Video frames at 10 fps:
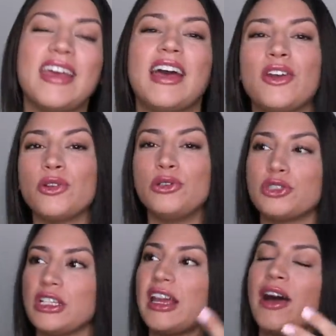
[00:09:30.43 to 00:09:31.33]
I don't
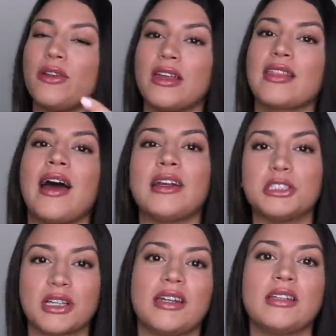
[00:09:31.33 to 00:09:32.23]
usually count like that. I
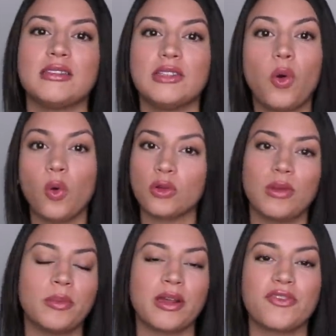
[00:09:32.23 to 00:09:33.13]
just kind of hold
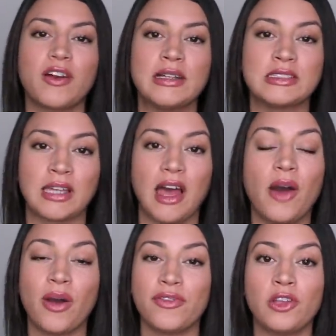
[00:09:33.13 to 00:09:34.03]
my breath for
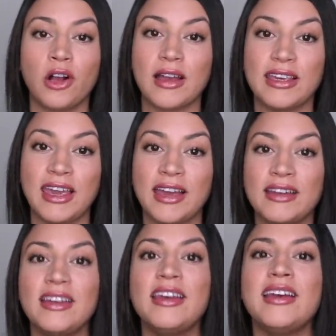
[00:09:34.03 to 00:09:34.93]
however long I
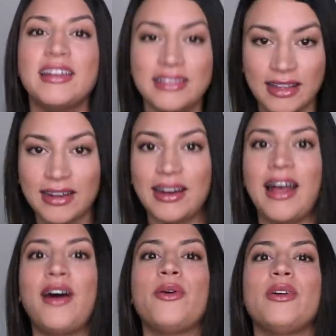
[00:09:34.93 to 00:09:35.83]
can, let it
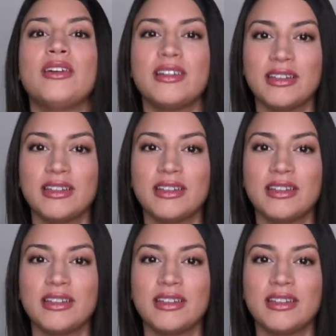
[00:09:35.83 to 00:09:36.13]
out,